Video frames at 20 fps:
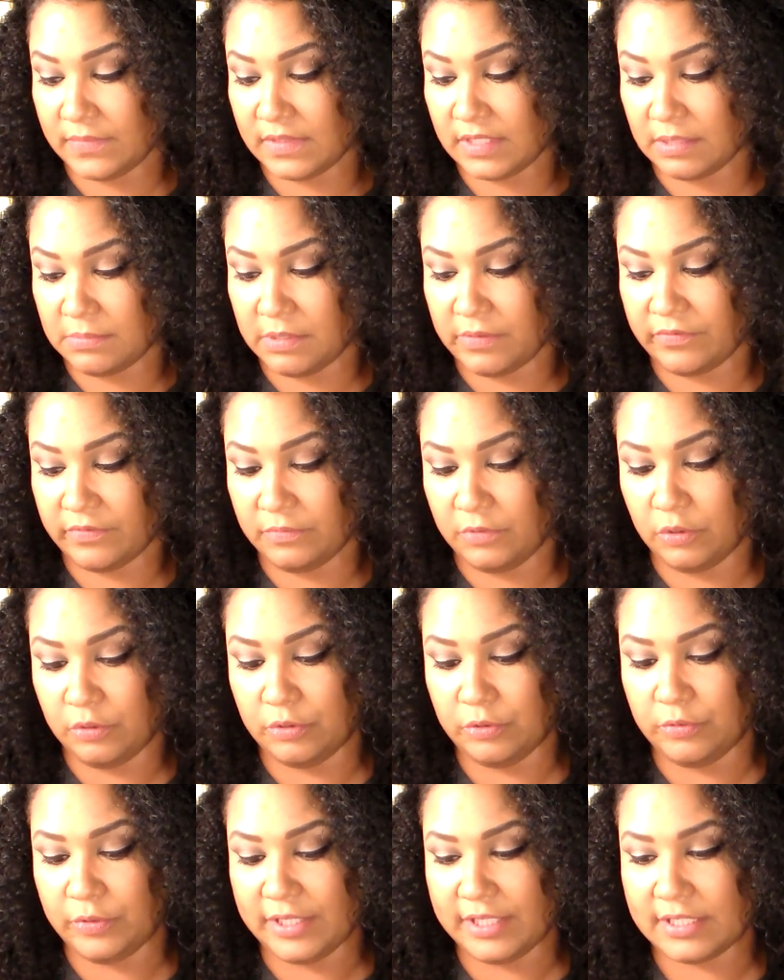Some of them you
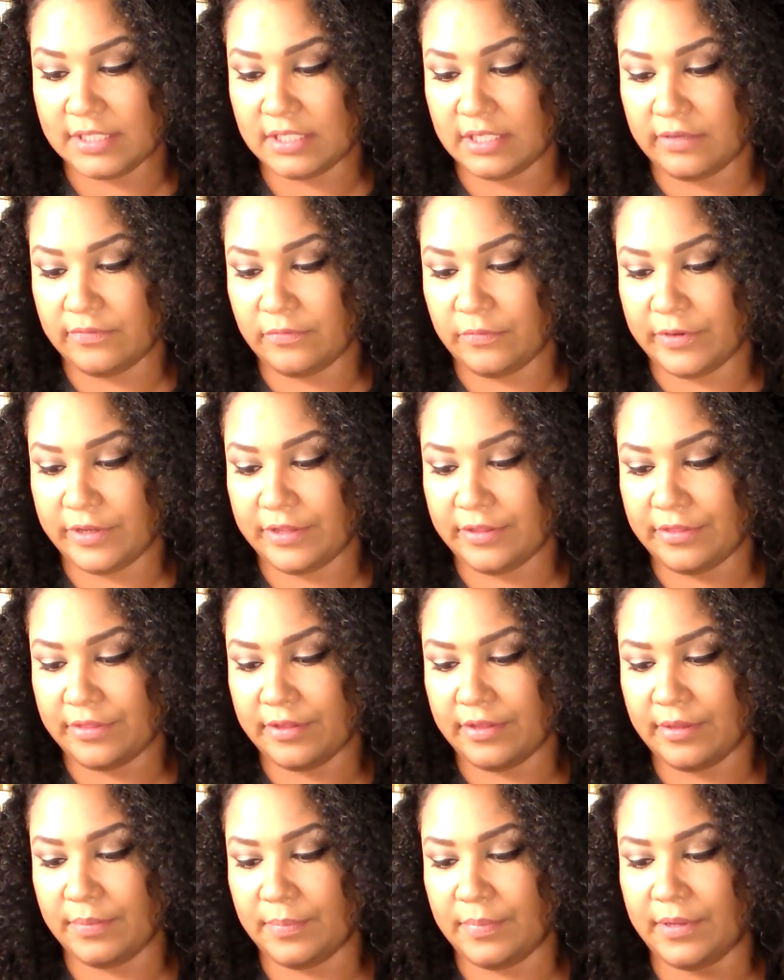do need stuff with,
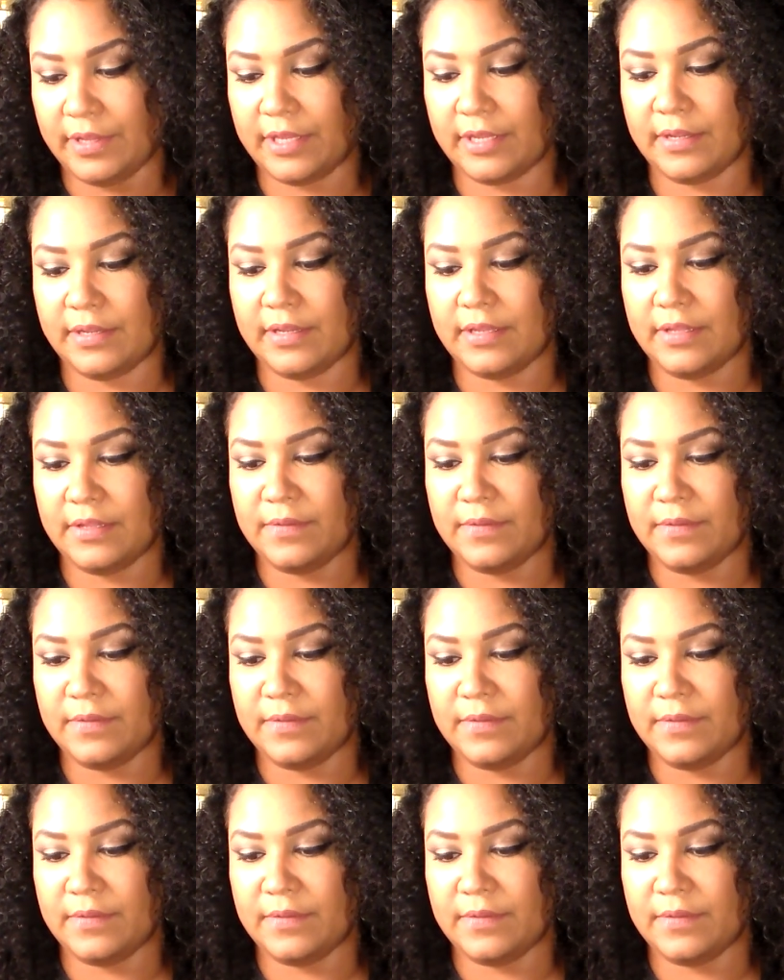but